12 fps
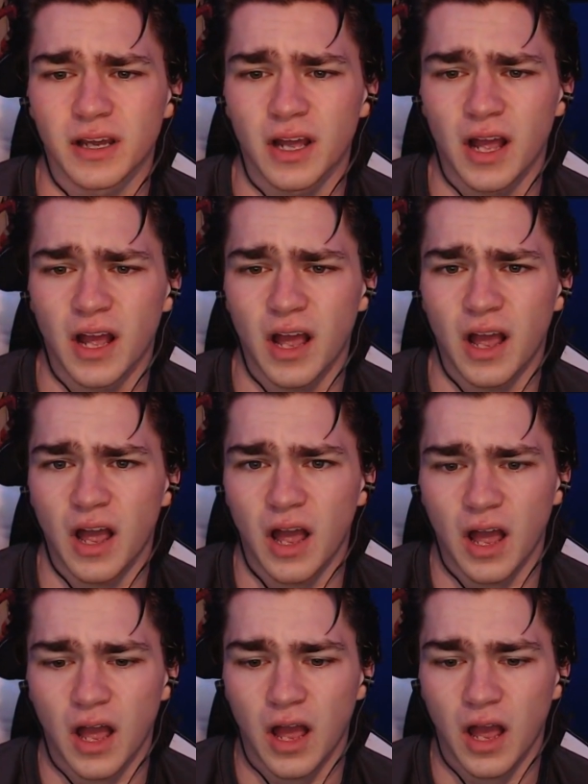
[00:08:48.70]

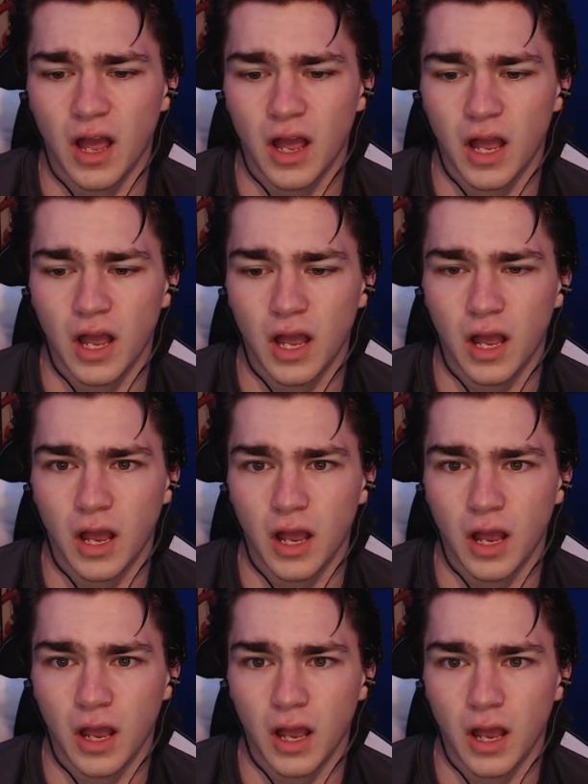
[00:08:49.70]

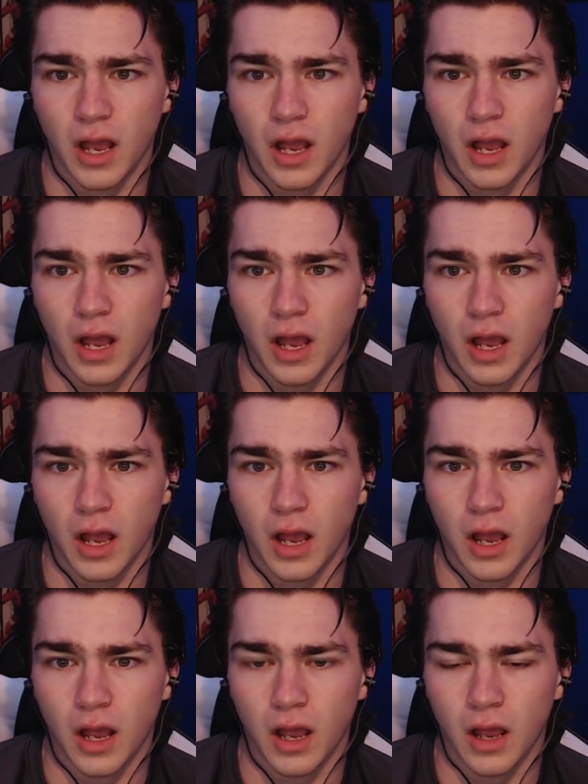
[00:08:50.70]

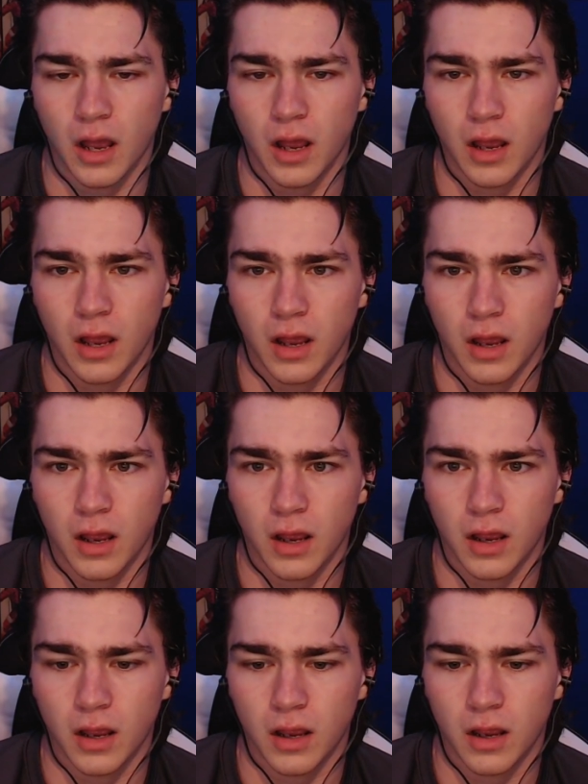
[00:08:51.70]

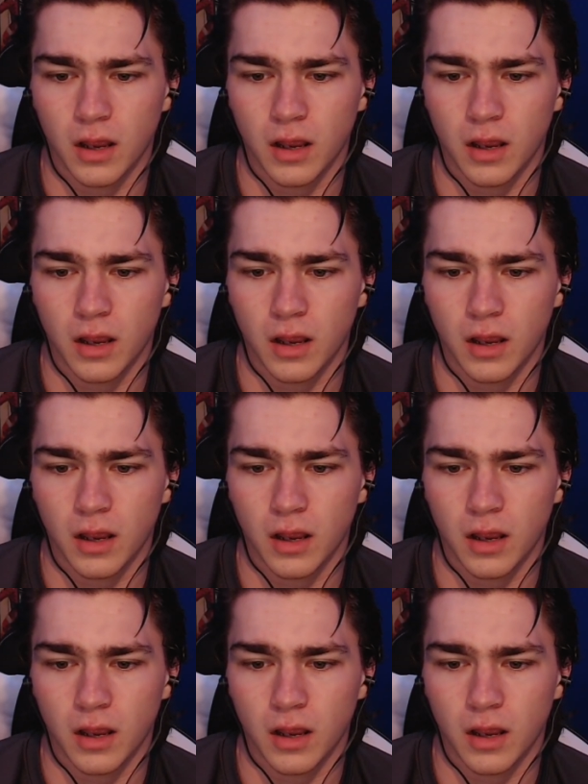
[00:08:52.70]
Nothing is said.